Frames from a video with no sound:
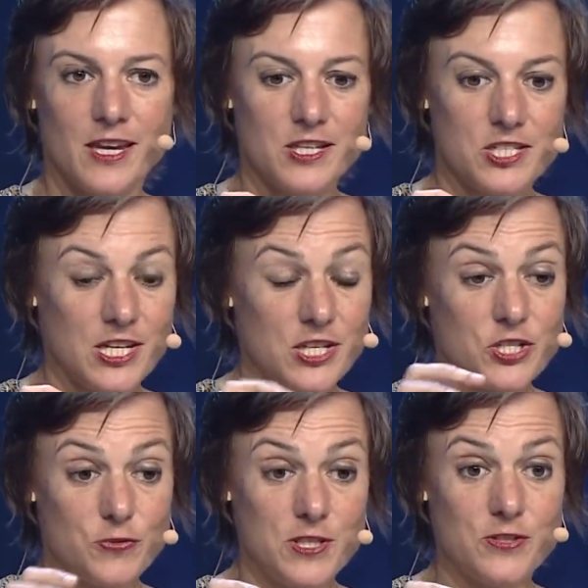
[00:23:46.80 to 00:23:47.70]

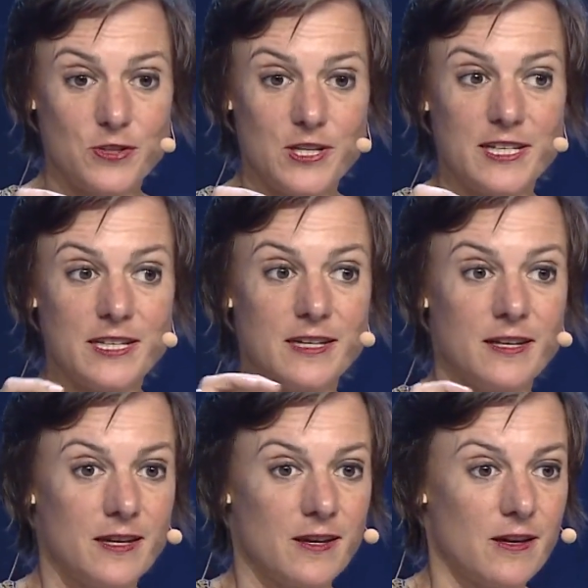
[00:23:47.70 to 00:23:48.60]
changed recently
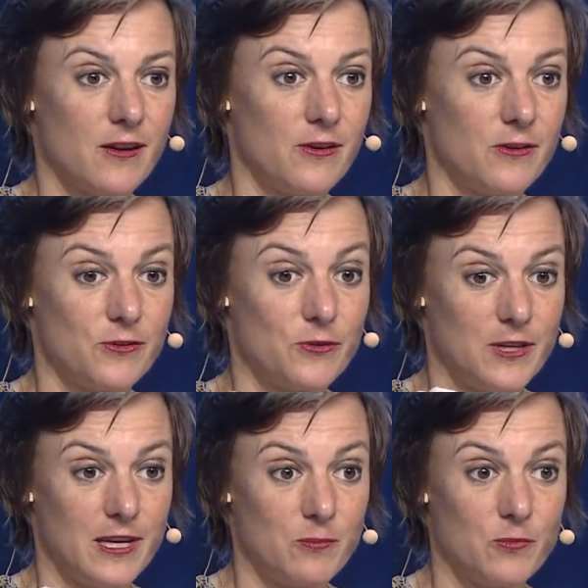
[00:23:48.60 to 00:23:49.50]
the
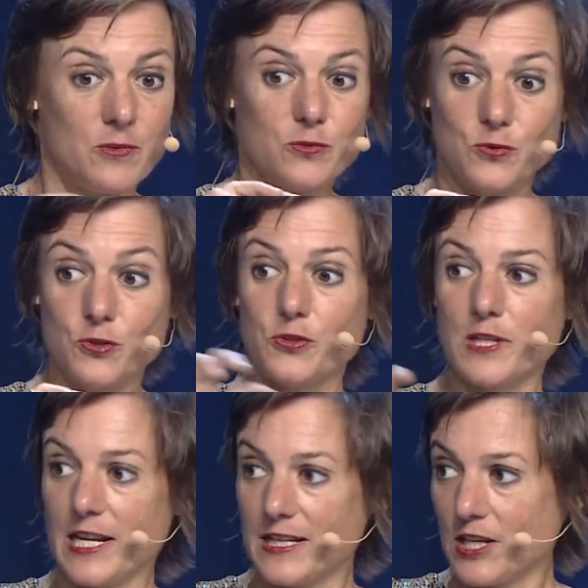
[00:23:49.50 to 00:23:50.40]
name to
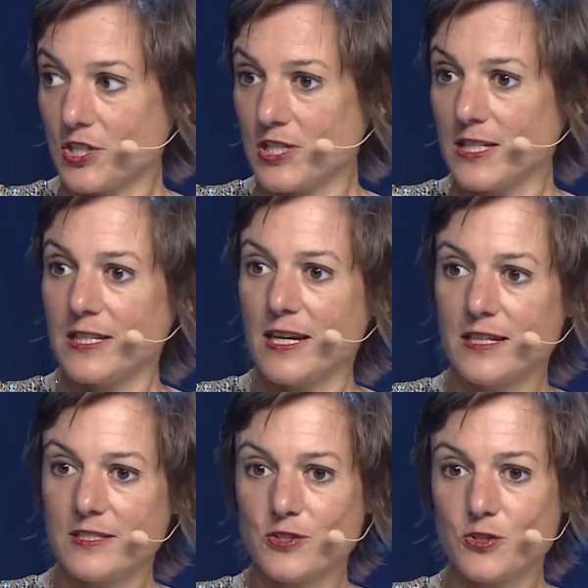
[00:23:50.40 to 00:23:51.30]
Total Energy,
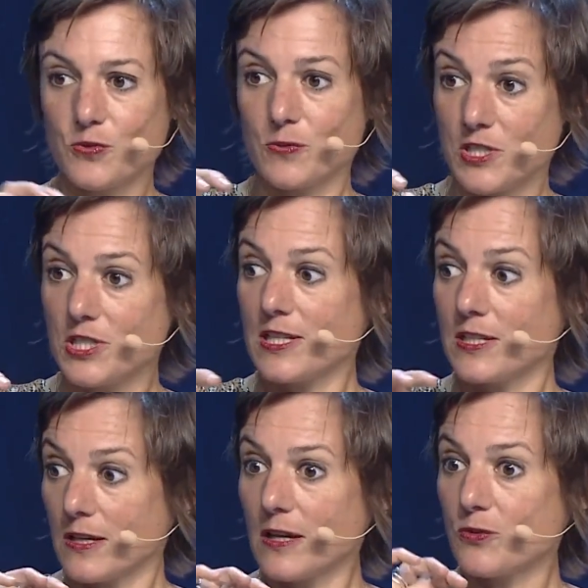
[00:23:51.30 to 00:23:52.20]
is not
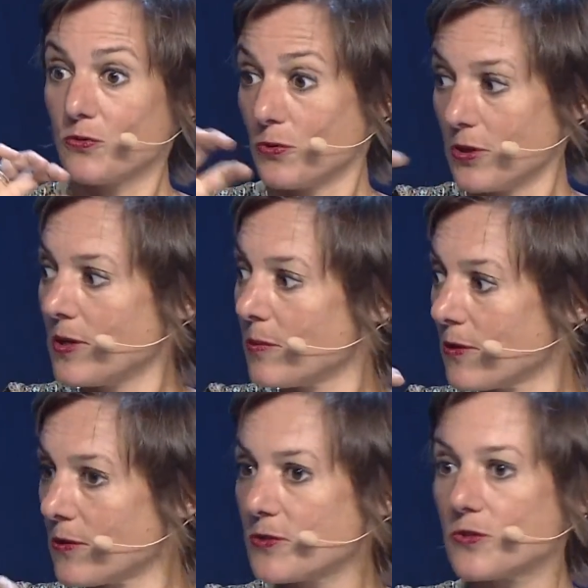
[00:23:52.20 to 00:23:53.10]
switching to
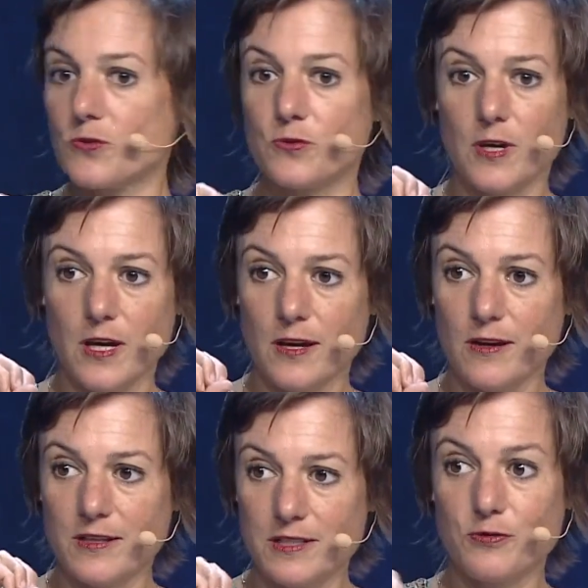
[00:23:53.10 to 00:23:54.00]
renewables, to
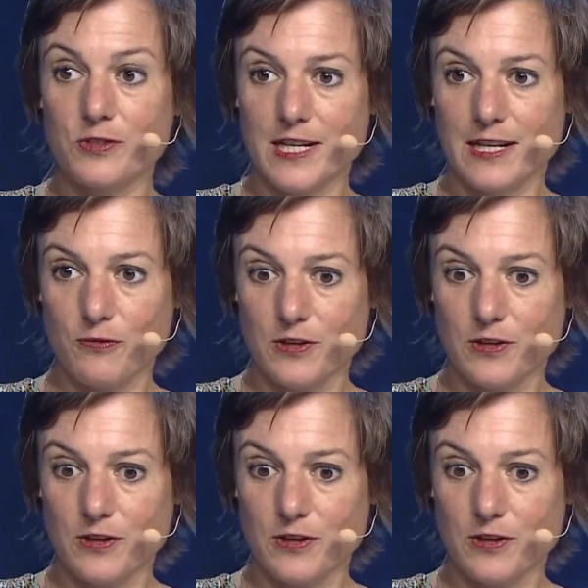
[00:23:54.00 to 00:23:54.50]
different kind of